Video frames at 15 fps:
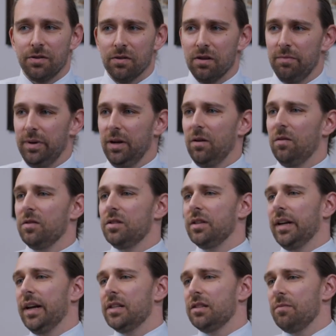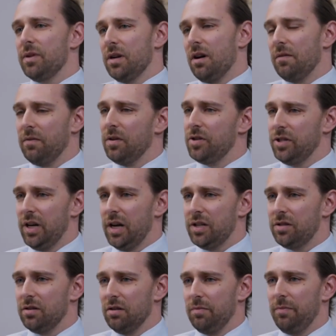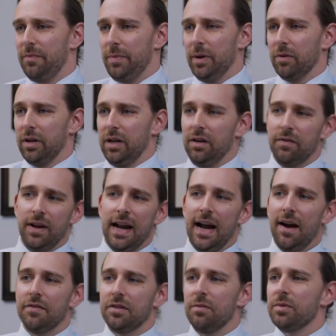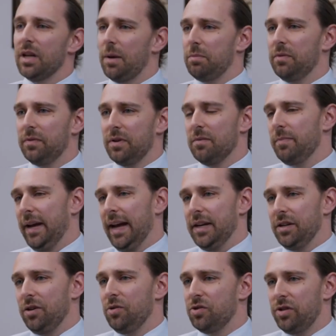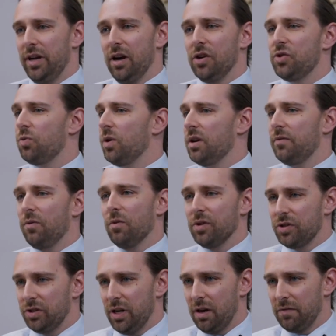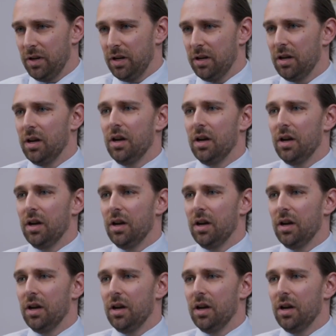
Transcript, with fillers: or to be able to get something off our chest or to be able to even have some type of companion who's there 24 7.